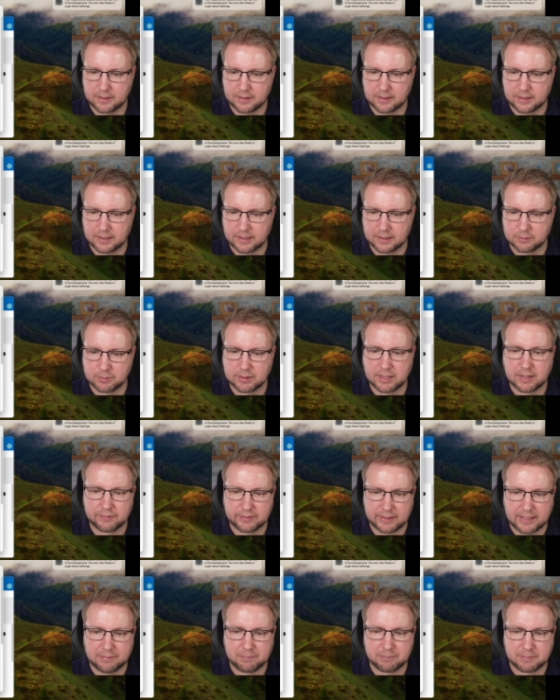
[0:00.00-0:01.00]
and we have the
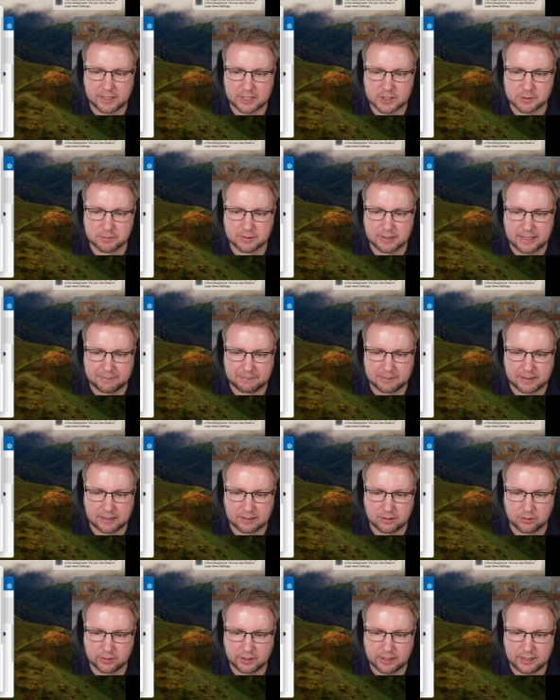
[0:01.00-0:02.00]
app management app
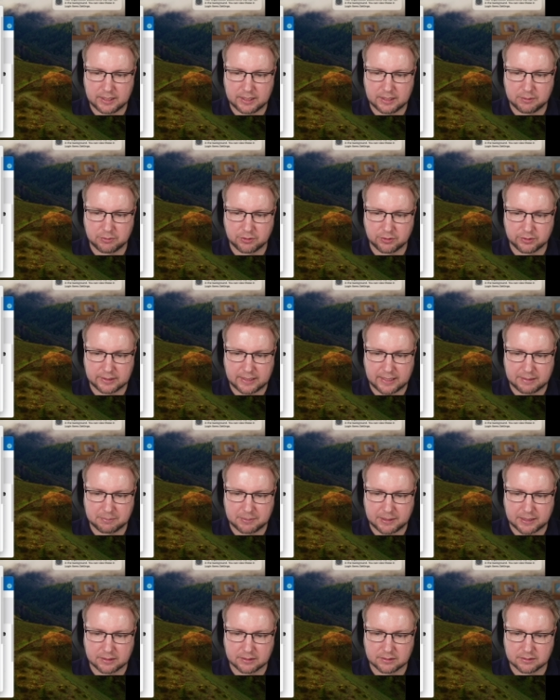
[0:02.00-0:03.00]
catalog here. We've got the app,
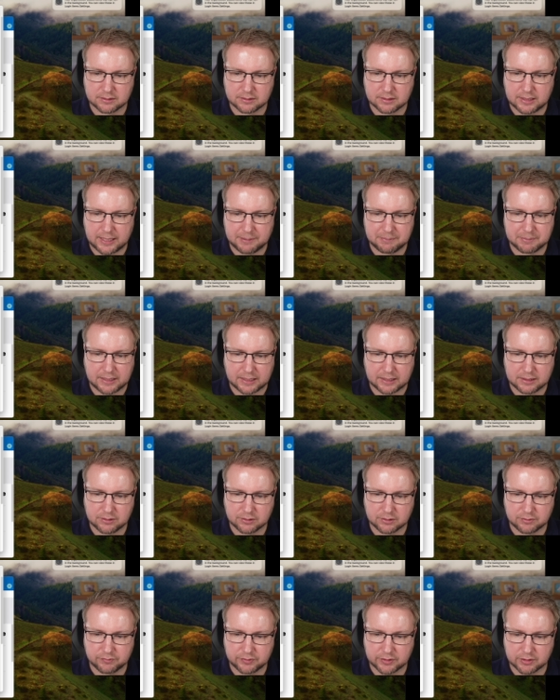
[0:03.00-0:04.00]
app catalog
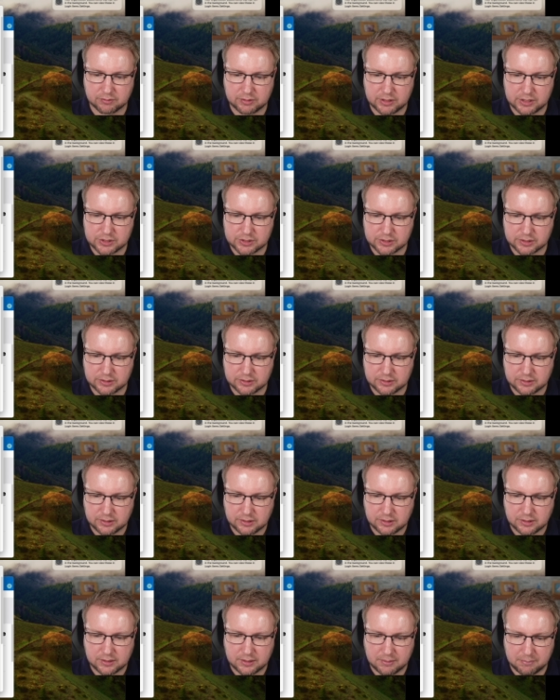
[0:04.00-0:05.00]
configuration,
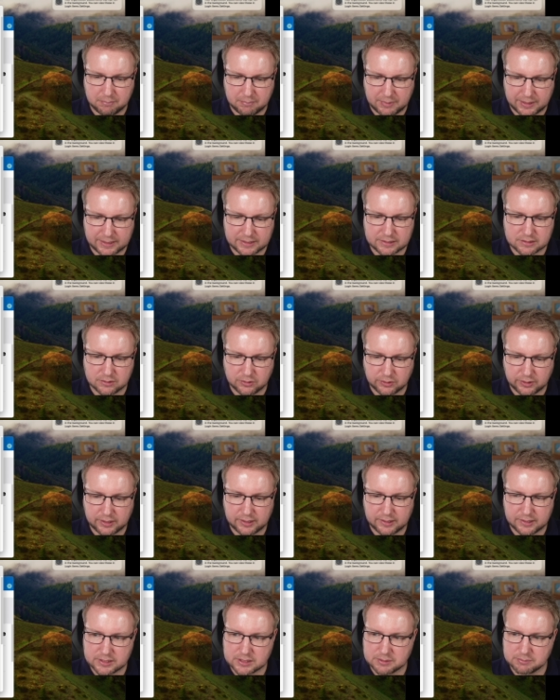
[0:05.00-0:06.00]
manage login
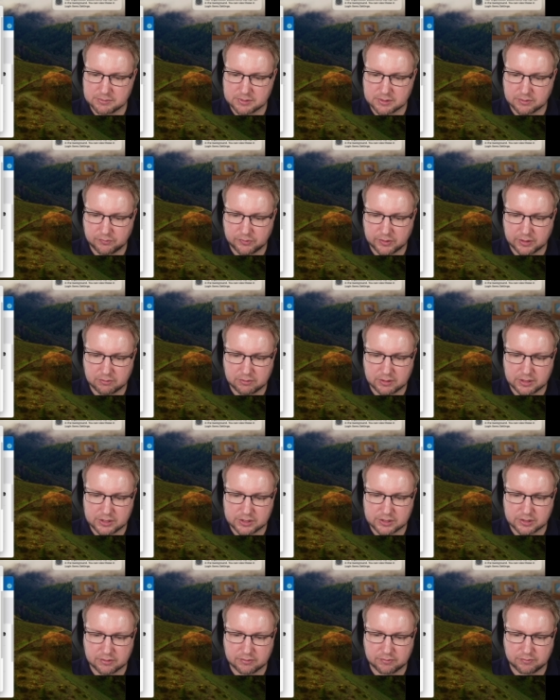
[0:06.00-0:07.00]
items
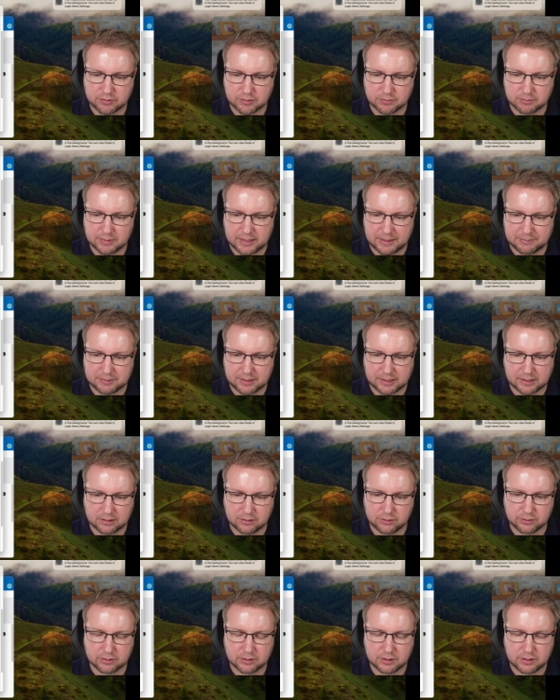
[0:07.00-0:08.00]
configuration from app catalog.
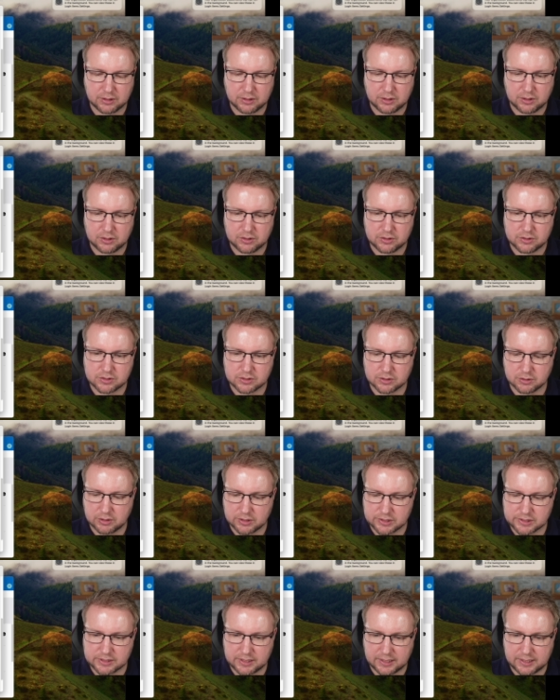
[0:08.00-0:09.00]
So
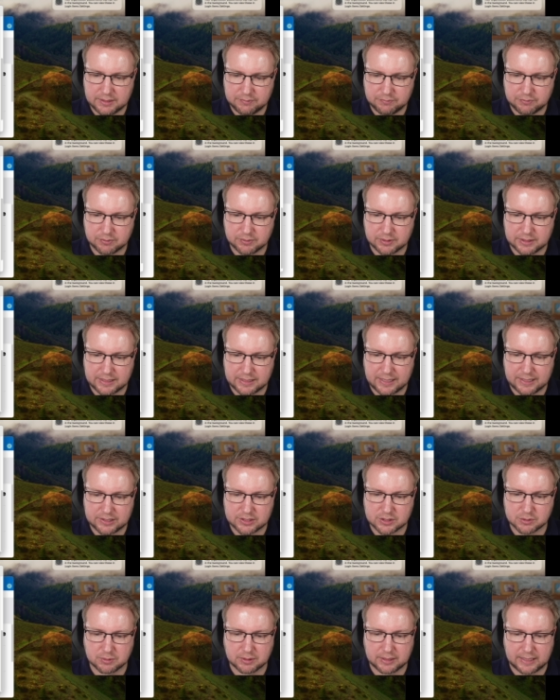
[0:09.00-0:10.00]
aside from the
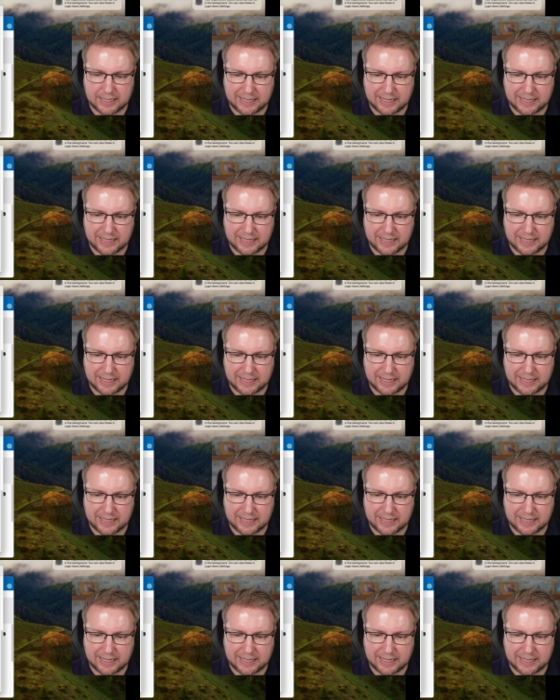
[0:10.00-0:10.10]
actual app